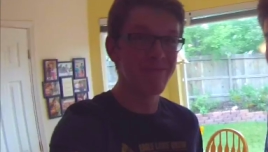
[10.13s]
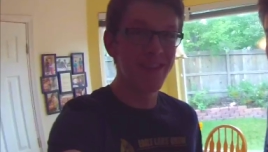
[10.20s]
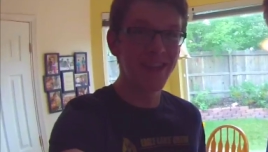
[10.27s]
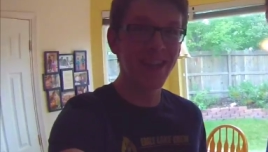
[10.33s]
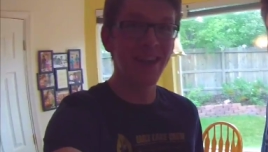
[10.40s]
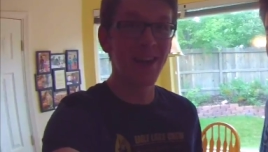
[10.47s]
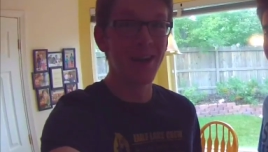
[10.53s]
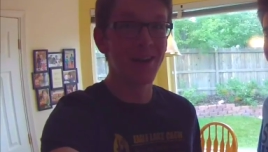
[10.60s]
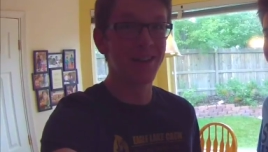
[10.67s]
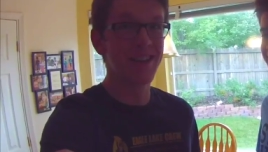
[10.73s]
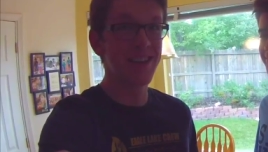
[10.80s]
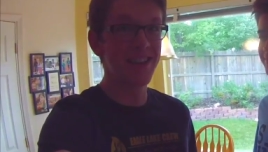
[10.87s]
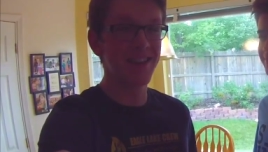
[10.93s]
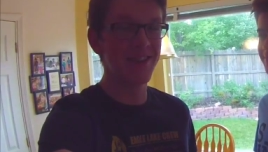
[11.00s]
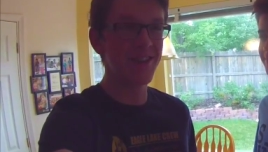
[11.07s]
be
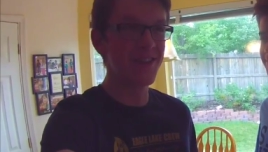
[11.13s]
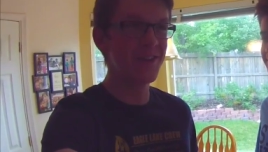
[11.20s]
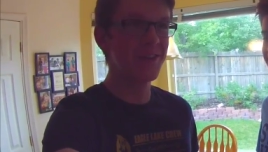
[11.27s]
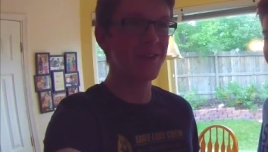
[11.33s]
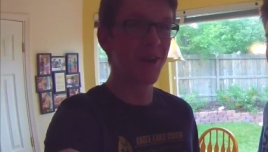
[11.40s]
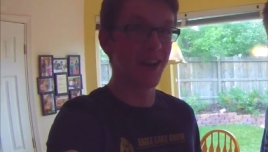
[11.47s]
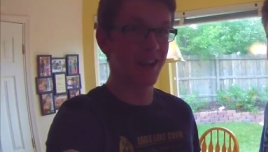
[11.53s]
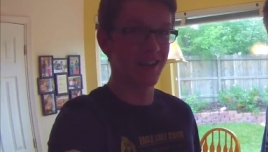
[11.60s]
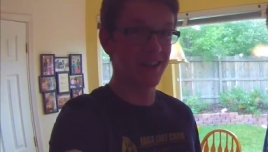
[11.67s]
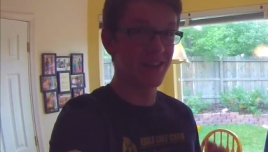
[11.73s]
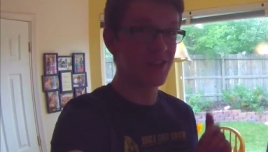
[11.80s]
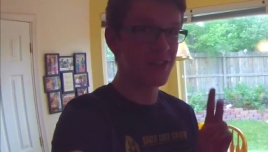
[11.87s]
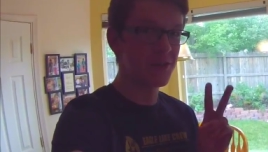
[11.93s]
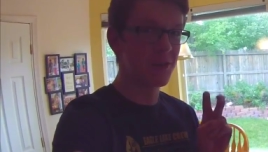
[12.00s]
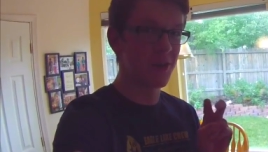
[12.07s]
the new
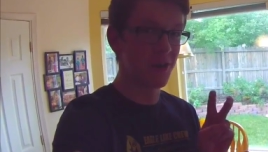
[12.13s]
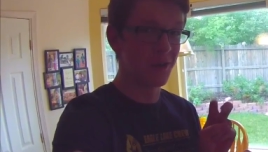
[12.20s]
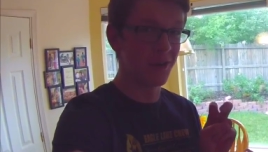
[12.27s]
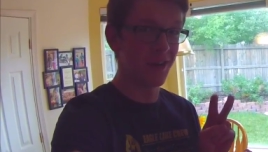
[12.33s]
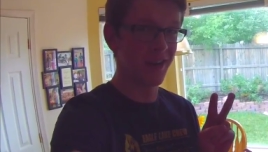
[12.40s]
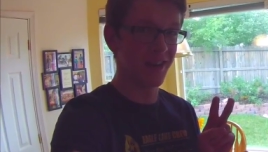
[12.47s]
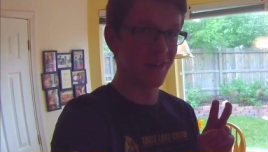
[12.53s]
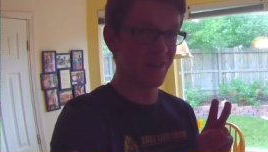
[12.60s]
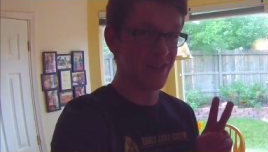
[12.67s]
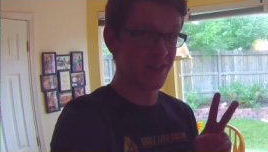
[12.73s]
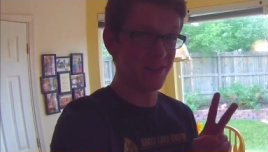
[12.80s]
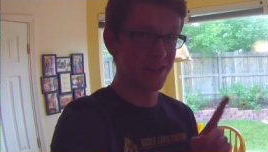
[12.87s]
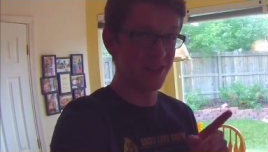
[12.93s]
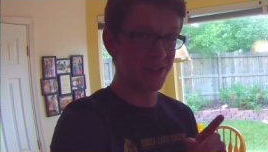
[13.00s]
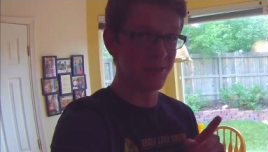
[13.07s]
duo of
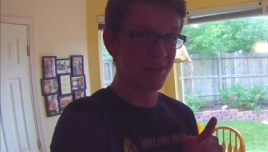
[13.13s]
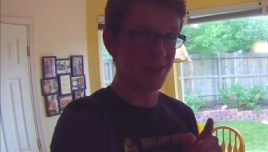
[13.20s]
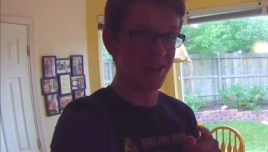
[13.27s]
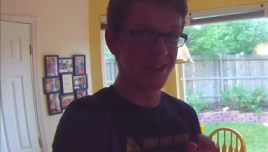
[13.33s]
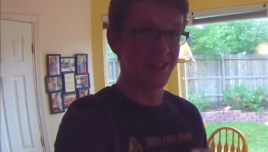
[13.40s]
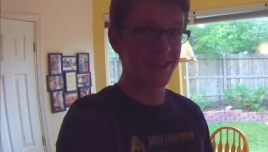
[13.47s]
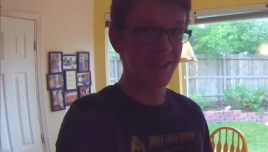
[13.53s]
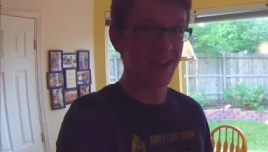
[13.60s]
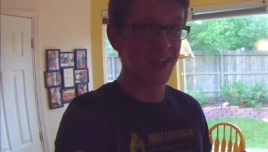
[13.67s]
YouTube, so you